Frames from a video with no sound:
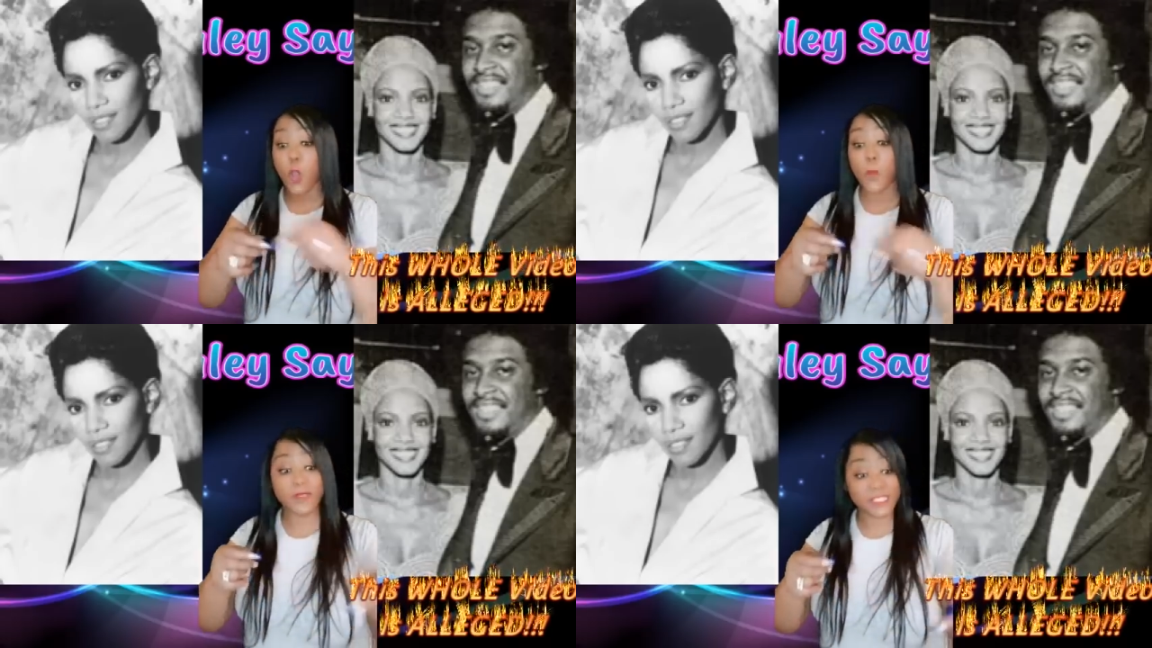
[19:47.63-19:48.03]

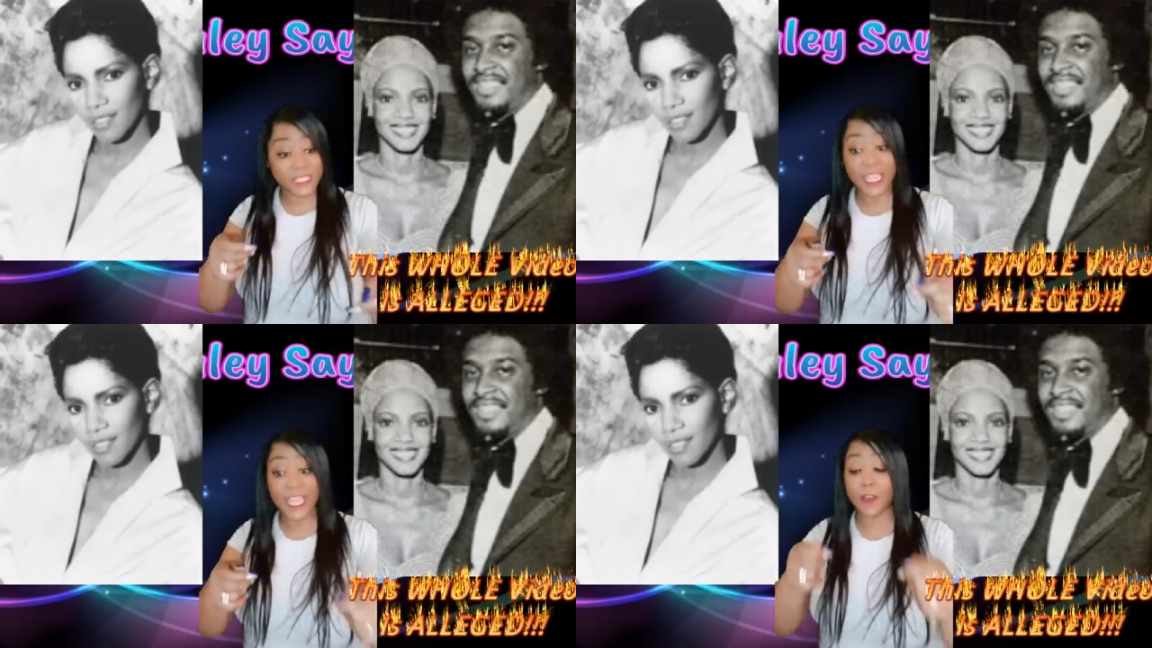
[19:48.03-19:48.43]
Speaker 1: opens the
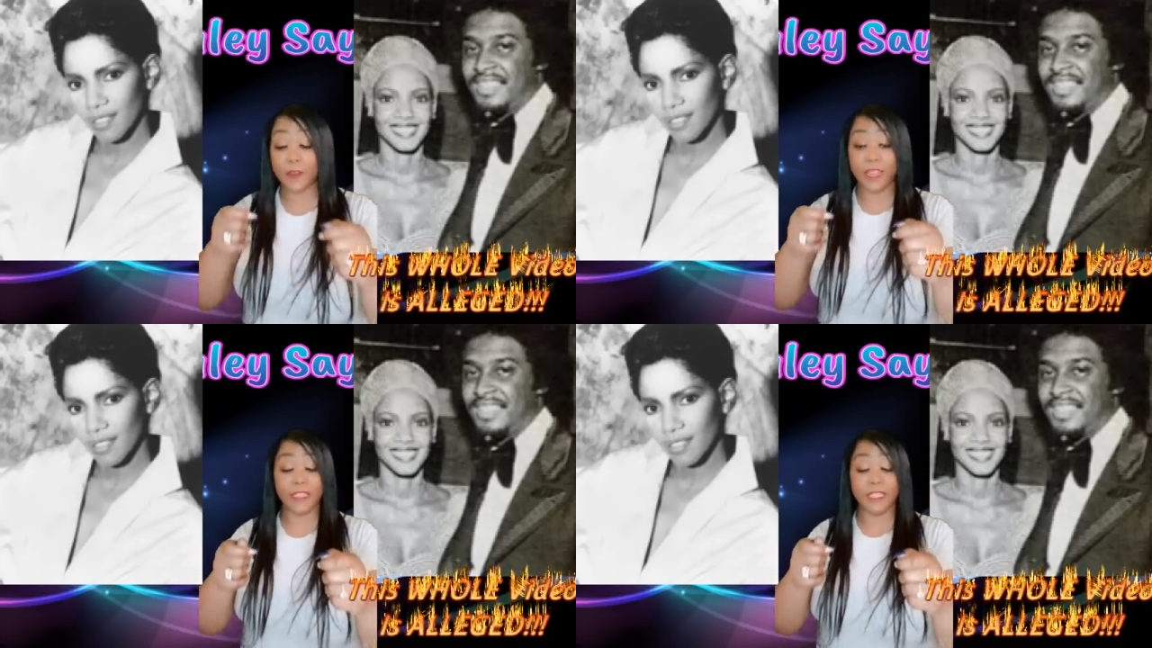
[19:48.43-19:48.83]
letter,
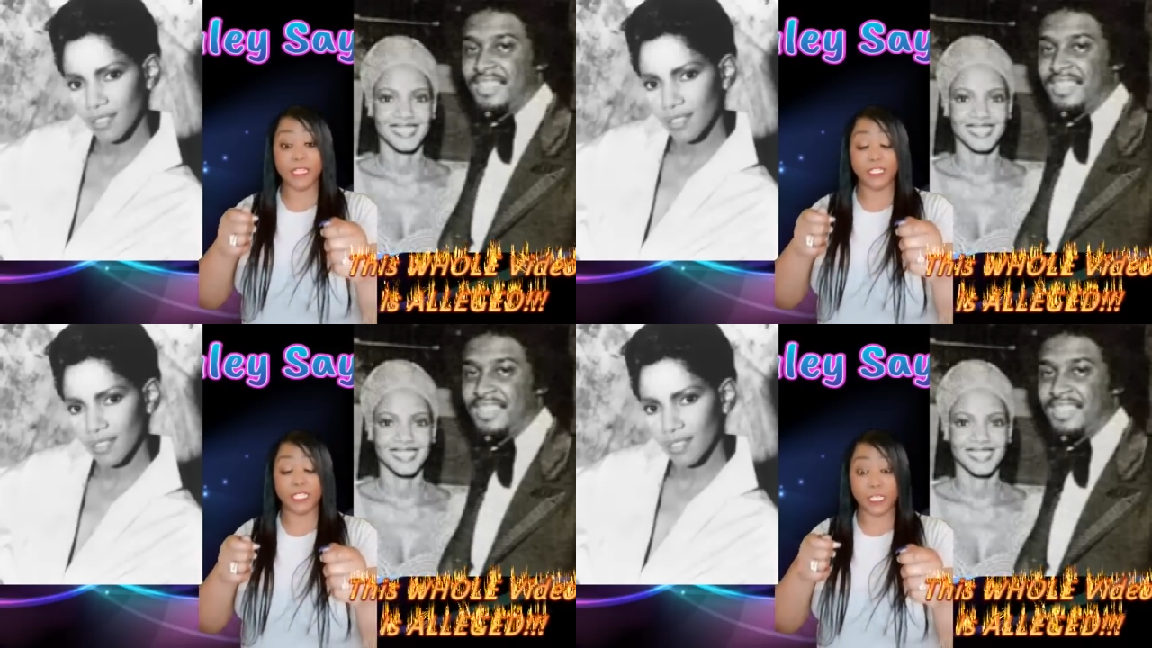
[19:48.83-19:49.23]
and
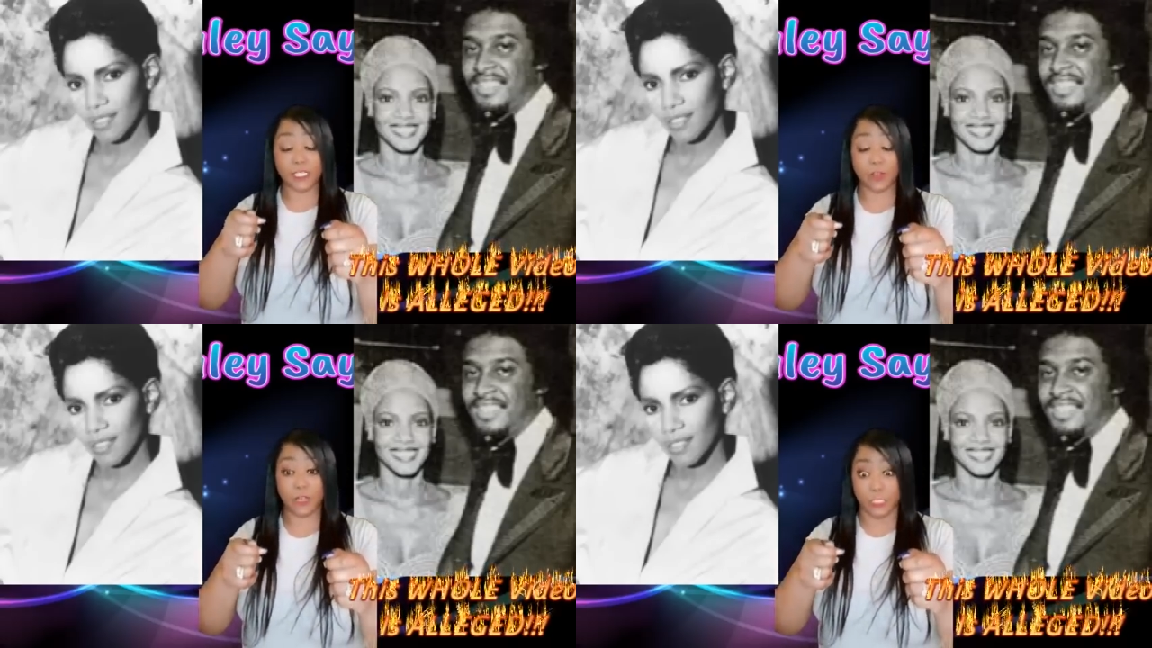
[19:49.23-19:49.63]
then child
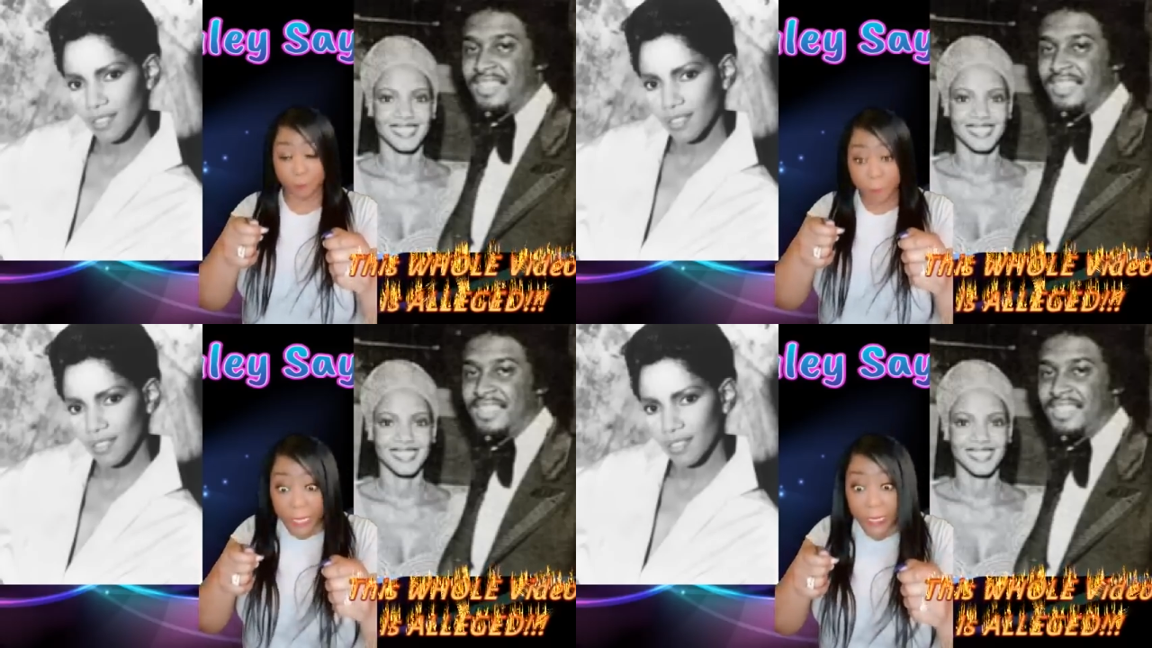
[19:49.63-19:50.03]
starts
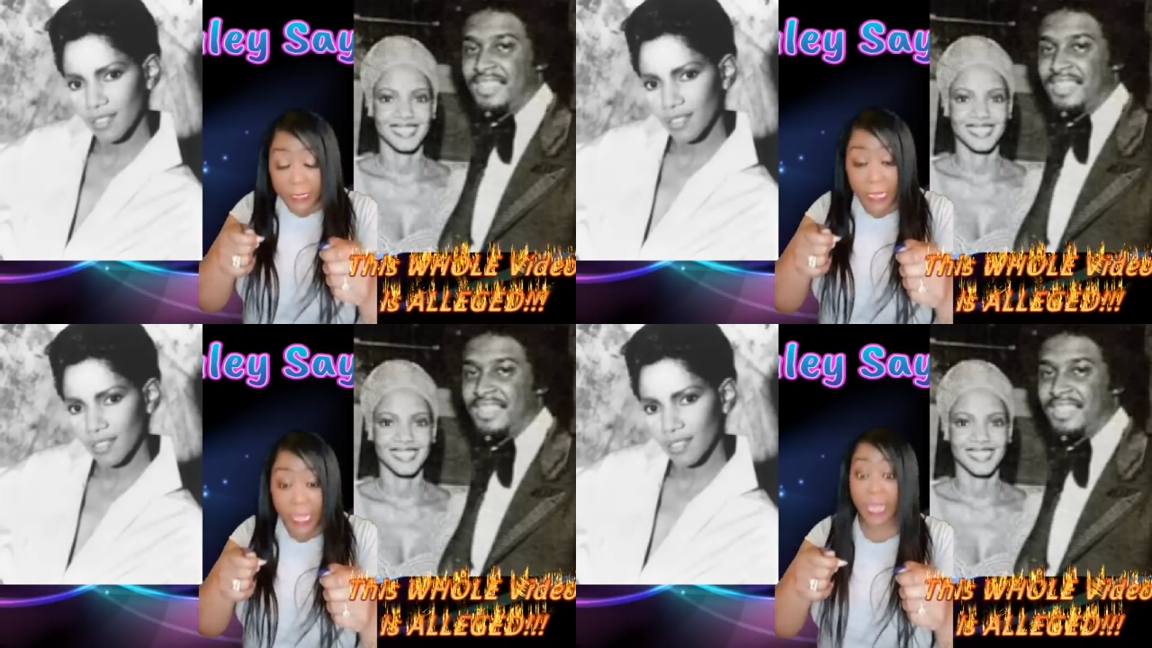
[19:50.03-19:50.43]

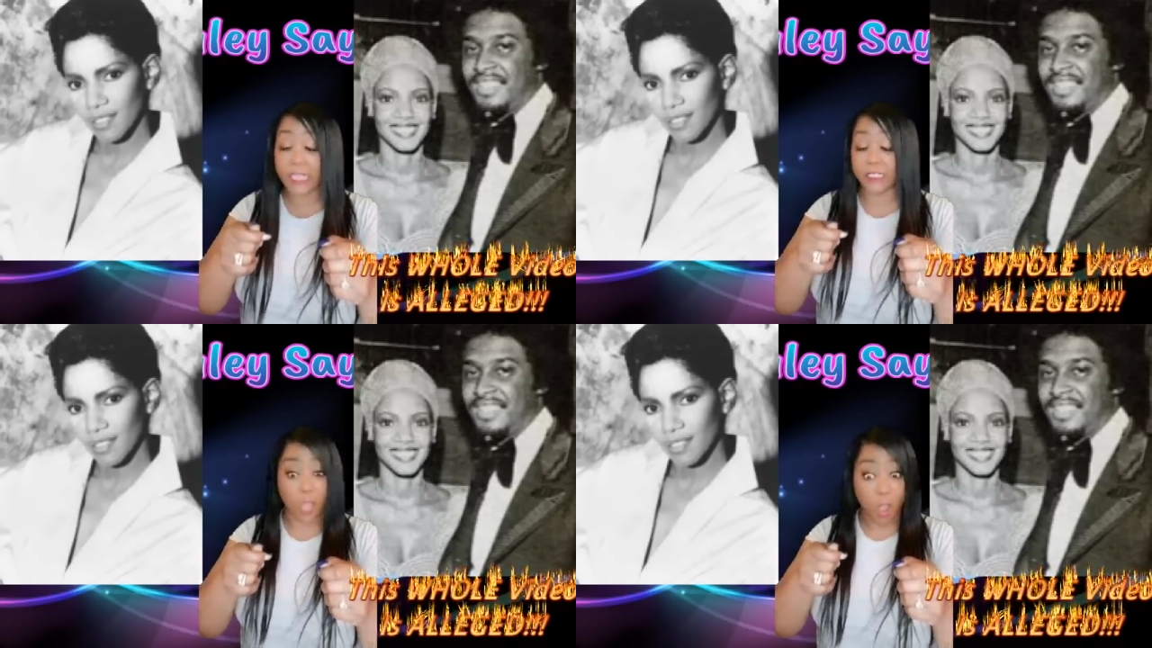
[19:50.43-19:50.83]
bucking her eyes